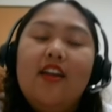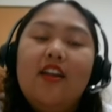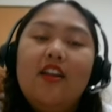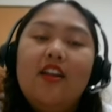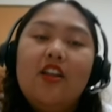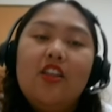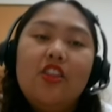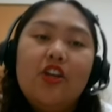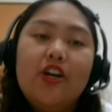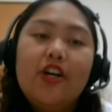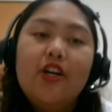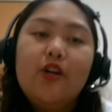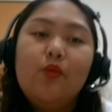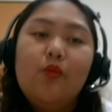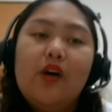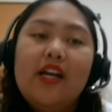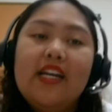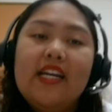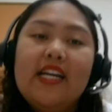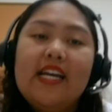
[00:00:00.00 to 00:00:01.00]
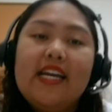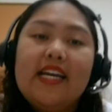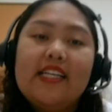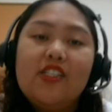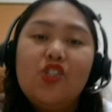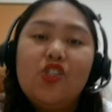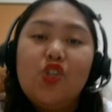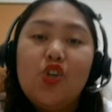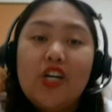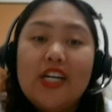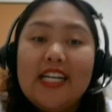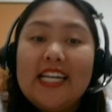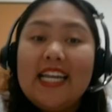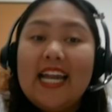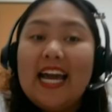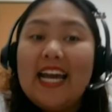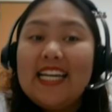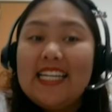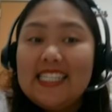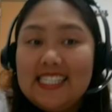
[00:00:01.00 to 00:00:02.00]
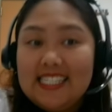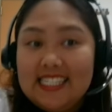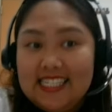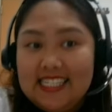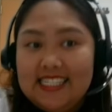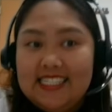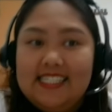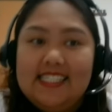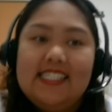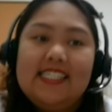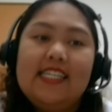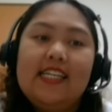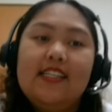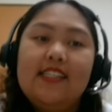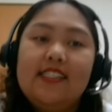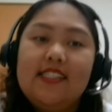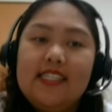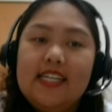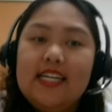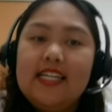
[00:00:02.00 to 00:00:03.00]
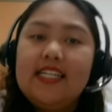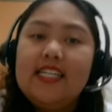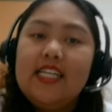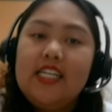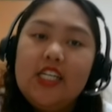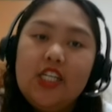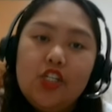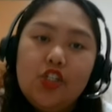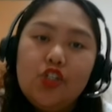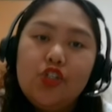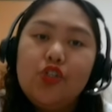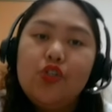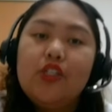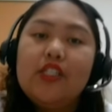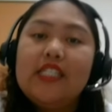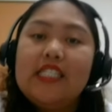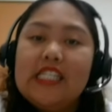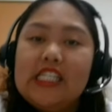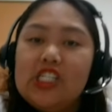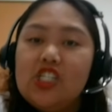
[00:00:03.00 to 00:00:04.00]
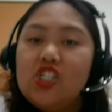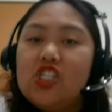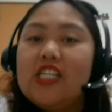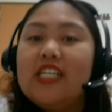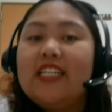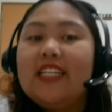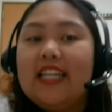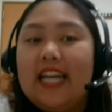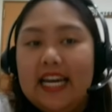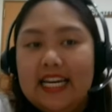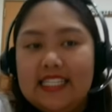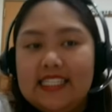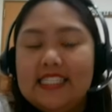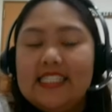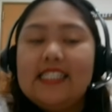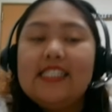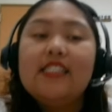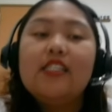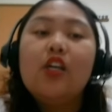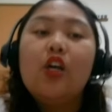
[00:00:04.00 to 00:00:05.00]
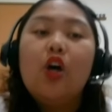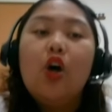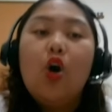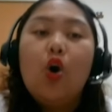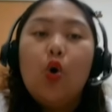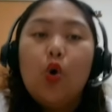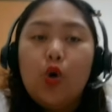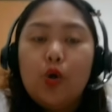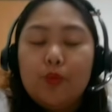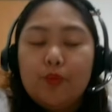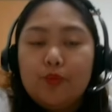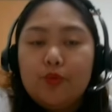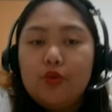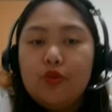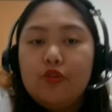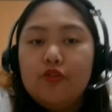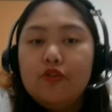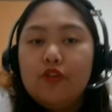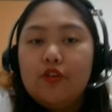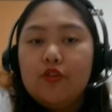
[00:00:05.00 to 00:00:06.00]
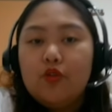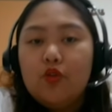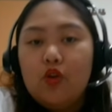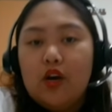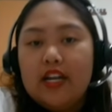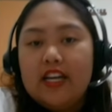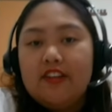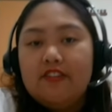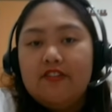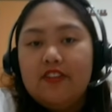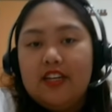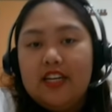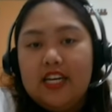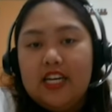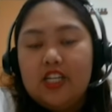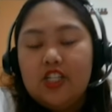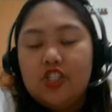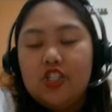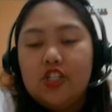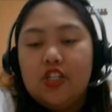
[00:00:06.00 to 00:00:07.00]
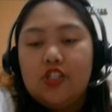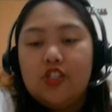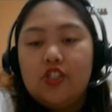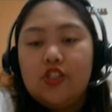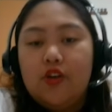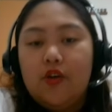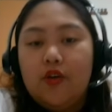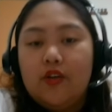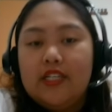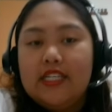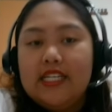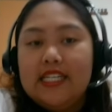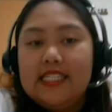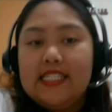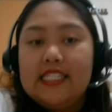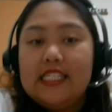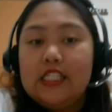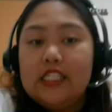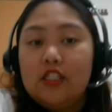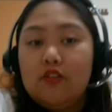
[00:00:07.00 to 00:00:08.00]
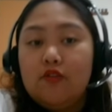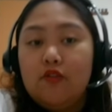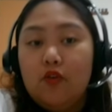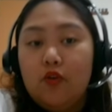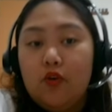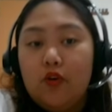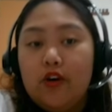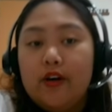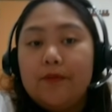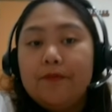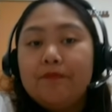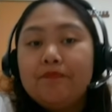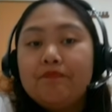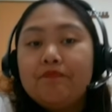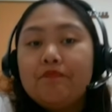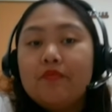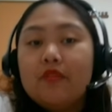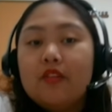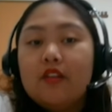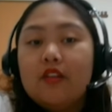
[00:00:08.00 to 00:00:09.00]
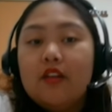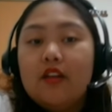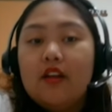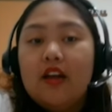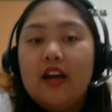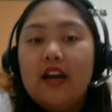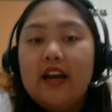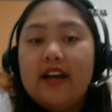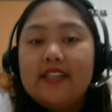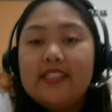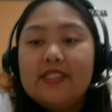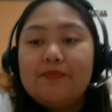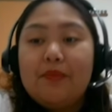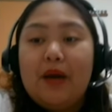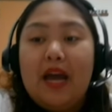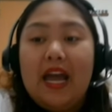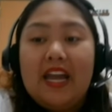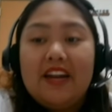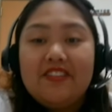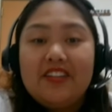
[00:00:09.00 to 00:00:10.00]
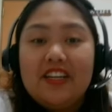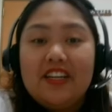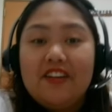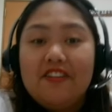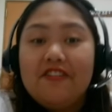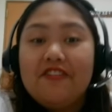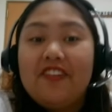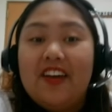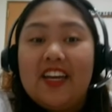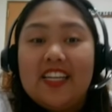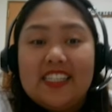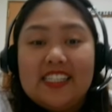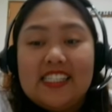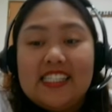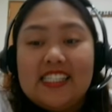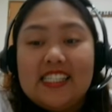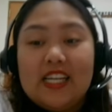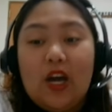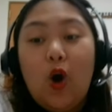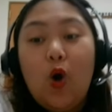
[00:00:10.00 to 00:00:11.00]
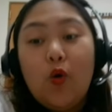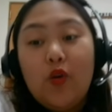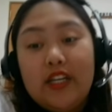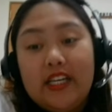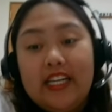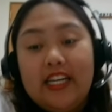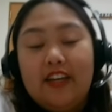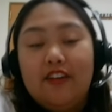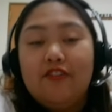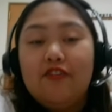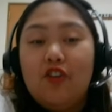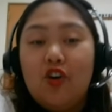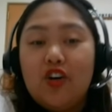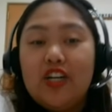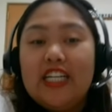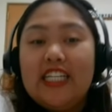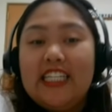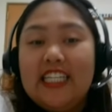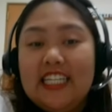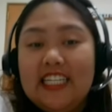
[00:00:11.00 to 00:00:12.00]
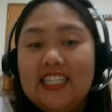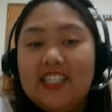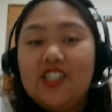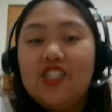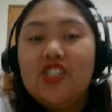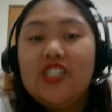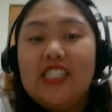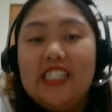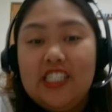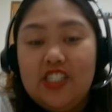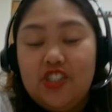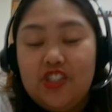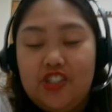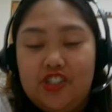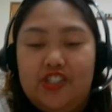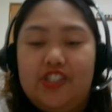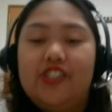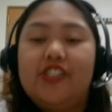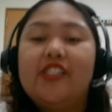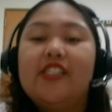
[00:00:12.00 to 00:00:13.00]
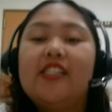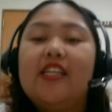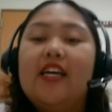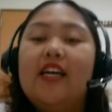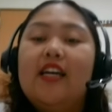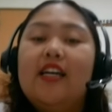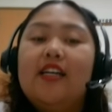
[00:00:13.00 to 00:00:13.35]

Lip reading: The third one is your license, a state-issued teaching license or proof of qualification. So this is for aspiring FETs only, foreign English teachers.